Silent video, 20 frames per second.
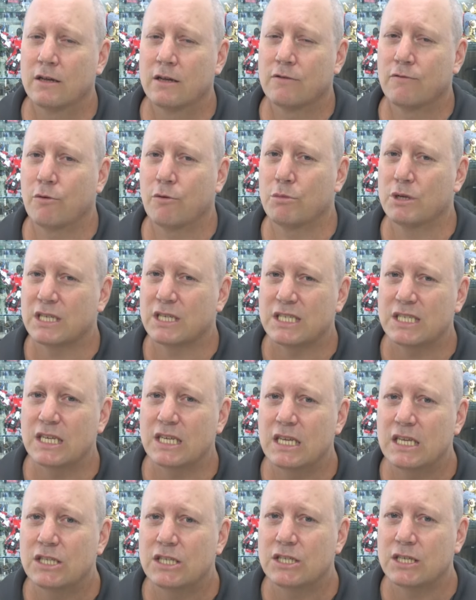It's from a
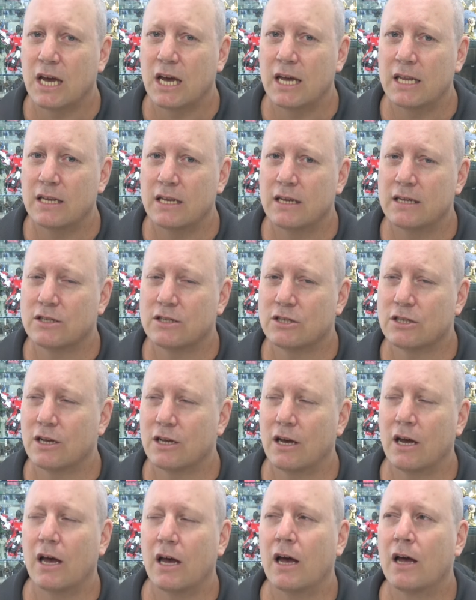city set. It's
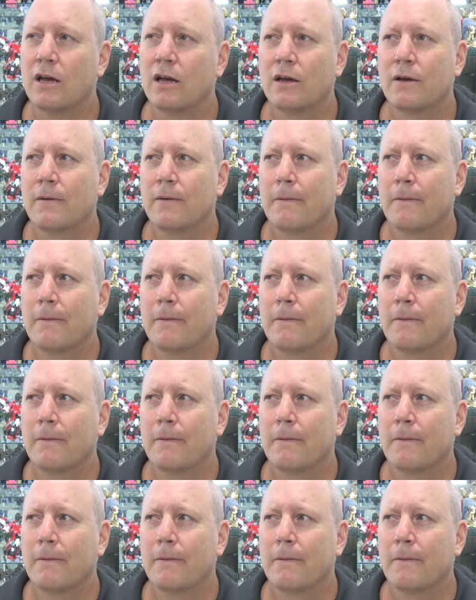got